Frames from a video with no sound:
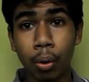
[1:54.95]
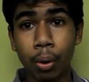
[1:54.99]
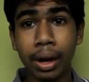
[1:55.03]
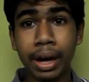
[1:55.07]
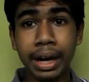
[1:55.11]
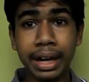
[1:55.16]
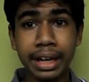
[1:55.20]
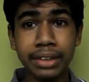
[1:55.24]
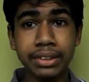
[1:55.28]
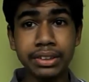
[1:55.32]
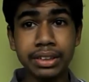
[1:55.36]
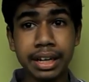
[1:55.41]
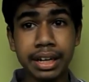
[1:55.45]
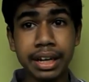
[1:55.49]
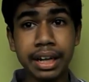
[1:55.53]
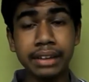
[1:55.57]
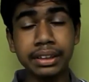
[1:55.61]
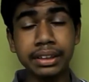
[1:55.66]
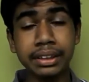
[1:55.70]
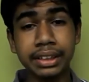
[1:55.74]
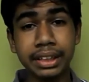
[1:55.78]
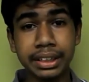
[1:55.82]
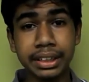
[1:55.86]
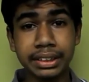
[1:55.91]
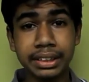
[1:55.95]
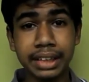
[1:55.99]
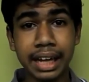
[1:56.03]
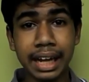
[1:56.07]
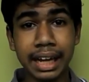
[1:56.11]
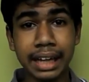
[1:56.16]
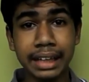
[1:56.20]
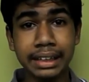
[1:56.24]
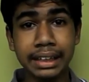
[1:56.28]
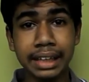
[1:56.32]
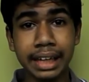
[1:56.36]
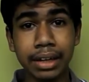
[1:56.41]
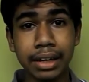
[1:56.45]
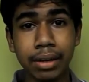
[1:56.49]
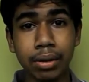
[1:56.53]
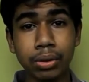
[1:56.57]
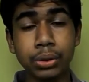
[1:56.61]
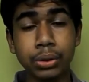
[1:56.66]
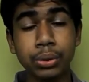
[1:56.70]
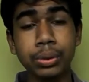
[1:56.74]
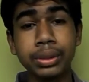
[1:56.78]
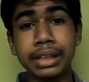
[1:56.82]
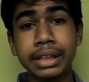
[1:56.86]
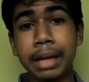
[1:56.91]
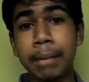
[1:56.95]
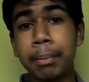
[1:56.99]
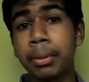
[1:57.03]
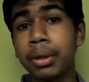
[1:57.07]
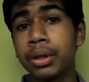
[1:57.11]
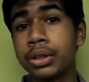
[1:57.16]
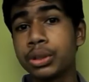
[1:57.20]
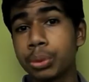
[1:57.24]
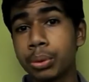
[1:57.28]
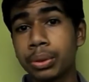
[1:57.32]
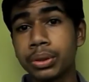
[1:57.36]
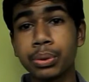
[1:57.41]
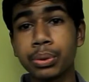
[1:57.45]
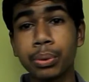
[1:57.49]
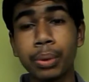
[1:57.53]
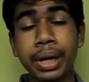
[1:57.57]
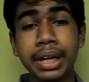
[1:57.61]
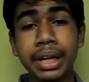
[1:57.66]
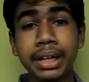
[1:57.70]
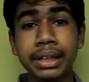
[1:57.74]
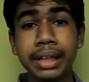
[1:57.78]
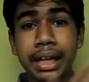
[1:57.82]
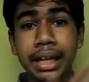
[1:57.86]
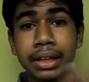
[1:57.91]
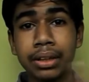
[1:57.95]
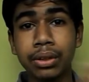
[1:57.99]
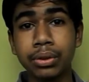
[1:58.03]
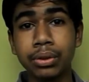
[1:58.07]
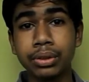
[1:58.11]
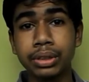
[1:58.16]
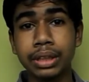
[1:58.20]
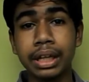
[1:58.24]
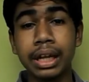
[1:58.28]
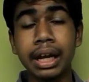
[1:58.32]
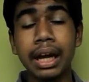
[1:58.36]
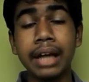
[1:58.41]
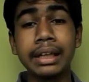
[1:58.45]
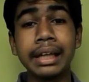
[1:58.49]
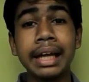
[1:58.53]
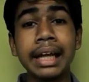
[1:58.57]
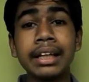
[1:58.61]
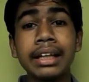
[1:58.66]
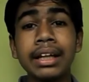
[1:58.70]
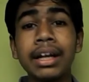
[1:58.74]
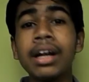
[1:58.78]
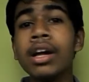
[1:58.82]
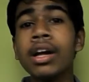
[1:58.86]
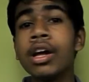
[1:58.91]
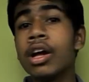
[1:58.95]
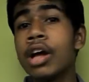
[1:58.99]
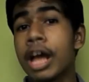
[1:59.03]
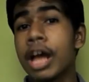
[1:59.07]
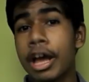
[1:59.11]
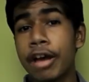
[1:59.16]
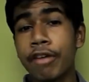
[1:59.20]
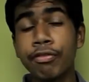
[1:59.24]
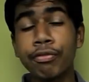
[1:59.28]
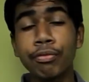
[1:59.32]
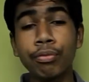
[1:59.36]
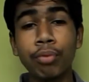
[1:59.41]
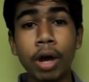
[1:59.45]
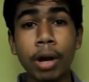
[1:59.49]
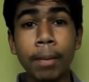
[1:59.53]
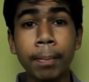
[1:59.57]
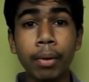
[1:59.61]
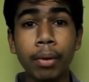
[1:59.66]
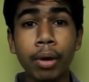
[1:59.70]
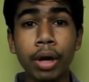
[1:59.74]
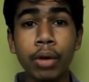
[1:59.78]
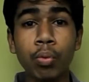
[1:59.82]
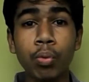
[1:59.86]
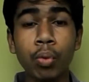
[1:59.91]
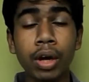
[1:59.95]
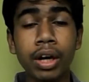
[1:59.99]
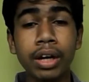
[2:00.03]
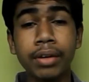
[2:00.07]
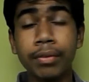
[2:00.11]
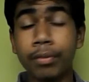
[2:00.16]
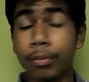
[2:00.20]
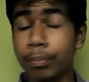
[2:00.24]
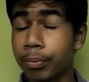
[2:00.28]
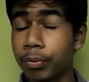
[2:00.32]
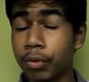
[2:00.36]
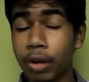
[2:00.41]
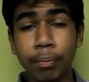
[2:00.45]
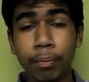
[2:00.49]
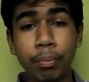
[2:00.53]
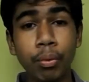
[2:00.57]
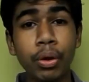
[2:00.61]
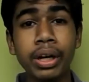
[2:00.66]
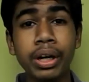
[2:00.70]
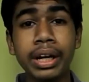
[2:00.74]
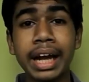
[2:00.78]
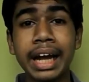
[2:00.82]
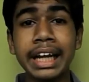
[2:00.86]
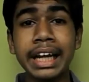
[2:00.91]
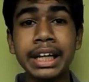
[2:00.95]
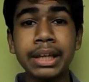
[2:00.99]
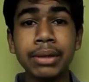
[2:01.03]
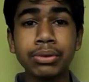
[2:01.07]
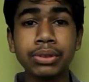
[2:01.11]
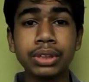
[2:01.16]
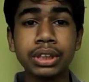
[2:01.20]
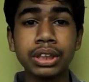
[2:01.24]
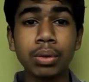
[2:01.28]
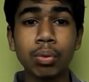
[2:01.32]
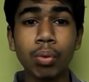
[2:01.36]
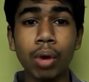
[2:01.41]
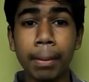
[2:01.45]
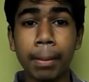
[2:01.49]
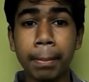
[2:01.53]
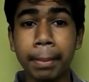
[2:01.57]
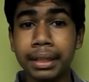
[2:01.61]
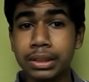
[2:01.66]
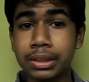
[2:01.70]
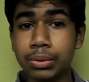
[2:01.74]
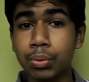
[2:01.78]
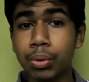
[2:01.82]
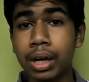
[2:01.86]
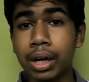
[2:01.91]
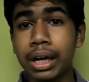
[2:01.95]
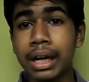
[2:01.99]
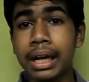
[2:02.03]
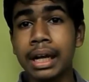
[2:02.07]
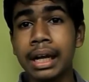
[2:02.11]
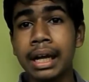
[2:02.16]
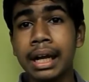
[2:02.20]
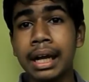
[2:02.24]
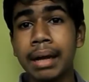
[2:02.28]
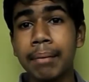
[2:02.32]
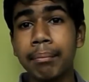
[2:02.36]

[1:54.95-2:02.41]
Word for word: OIS and other things like that. Also its aperture is greater than those than the f 1.9 used in the OnePlus 1